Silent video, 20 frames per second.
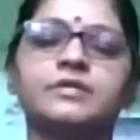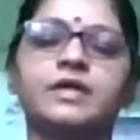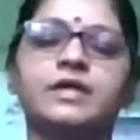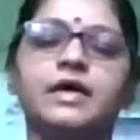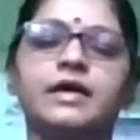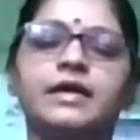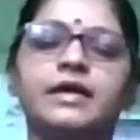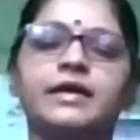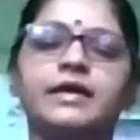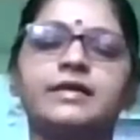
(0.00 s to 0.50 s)

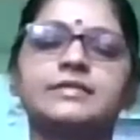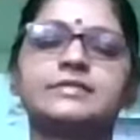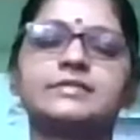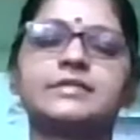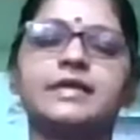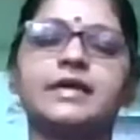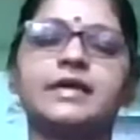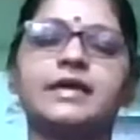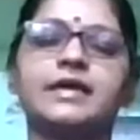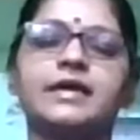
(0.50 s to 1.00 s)
And
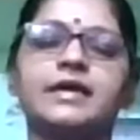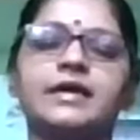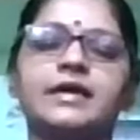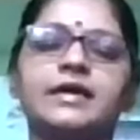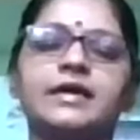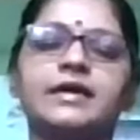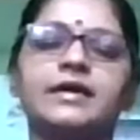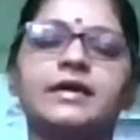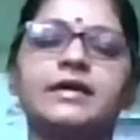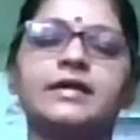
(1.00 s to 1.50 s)

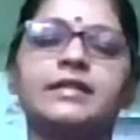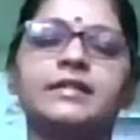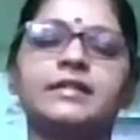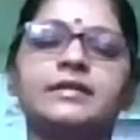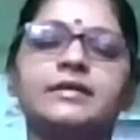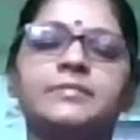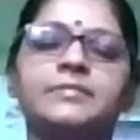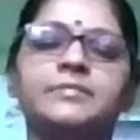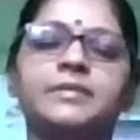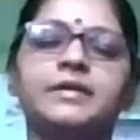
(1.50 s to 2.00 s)
exhale,
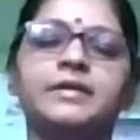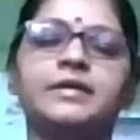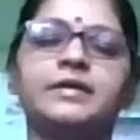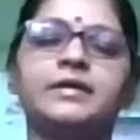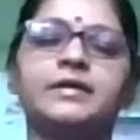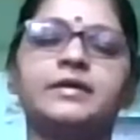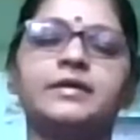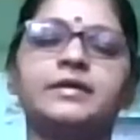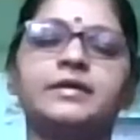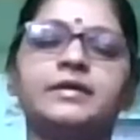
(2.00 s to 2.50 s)

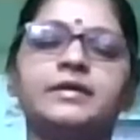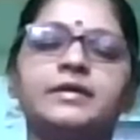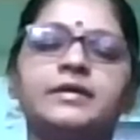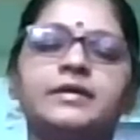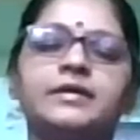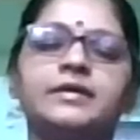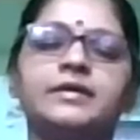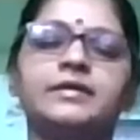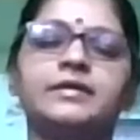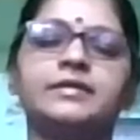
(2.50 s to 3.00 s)

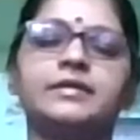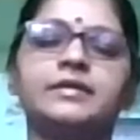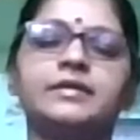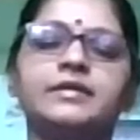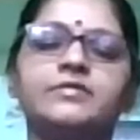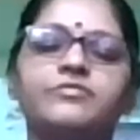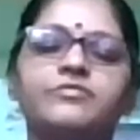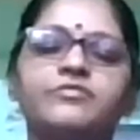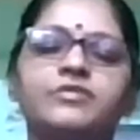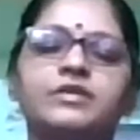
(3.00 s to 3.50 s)

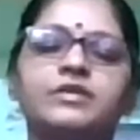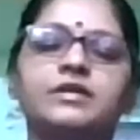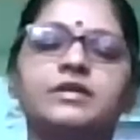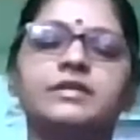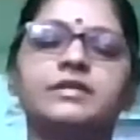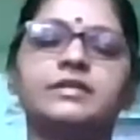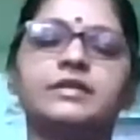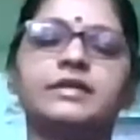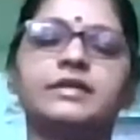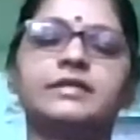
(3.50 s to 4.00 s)
completely
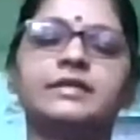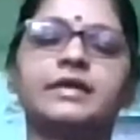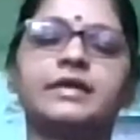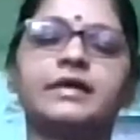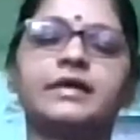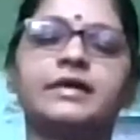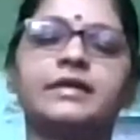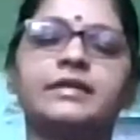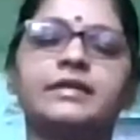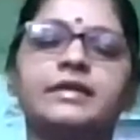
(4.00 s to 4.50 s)
feel that
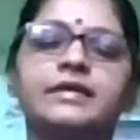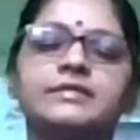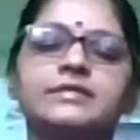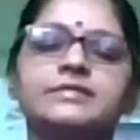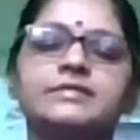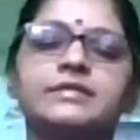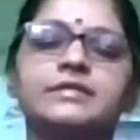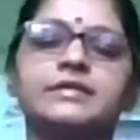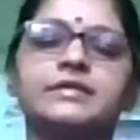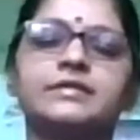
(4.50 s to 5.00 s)
air
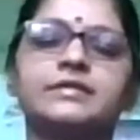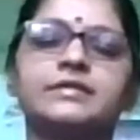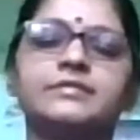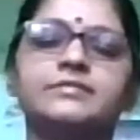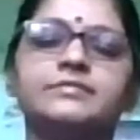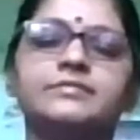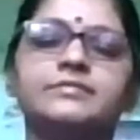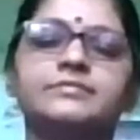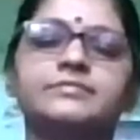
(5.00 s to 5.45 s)
exiting.